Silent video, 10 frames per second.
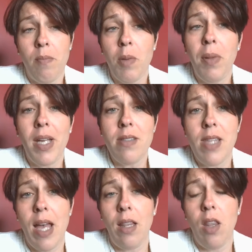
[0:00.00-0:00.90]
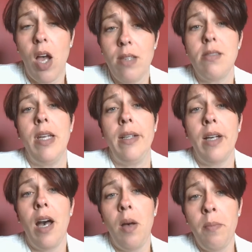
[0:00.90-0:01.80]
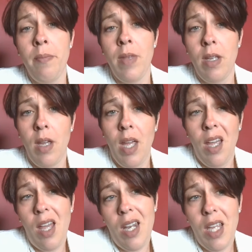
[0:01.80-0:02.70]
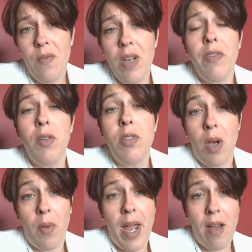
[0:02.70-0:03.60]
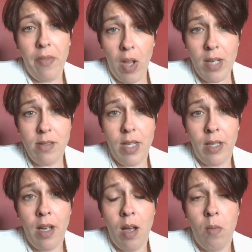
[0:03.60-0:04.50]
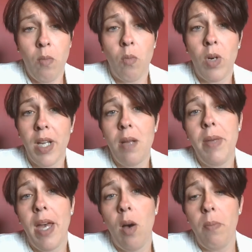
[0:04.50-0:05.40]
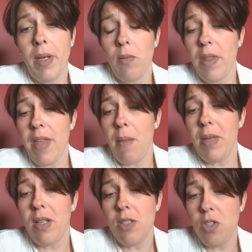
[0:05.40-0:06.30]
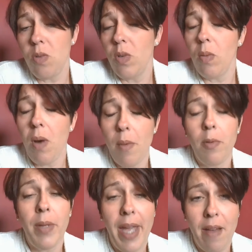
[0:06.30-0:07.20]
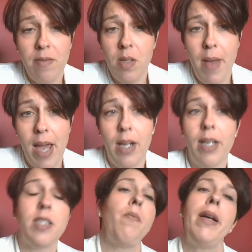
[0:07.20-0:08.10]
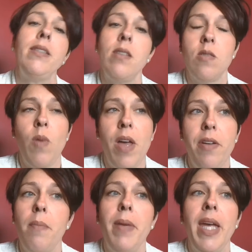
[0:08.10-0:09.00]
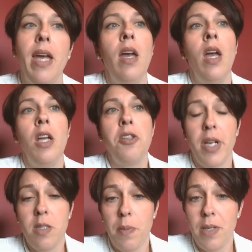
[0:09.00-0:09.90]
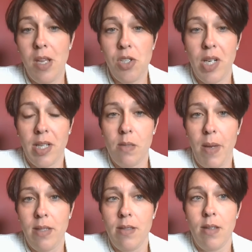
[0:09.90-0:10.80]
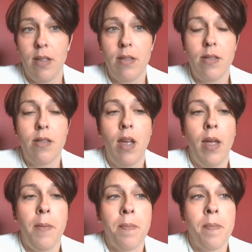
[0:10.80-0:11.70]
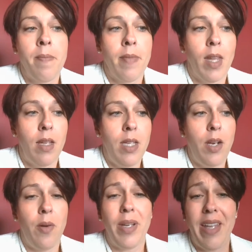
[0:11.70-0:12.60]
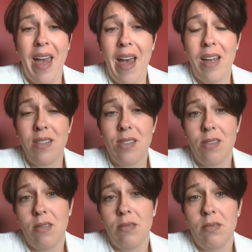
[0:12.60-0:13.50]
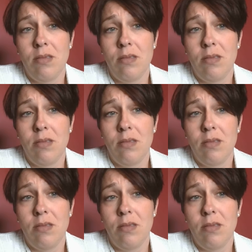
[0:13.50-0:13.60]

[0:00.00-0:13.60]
replace that lost income. And even if you don't have lost income, we're going to be helping with that because you will probably have some added expenses, whether it be transportation expenses, gas,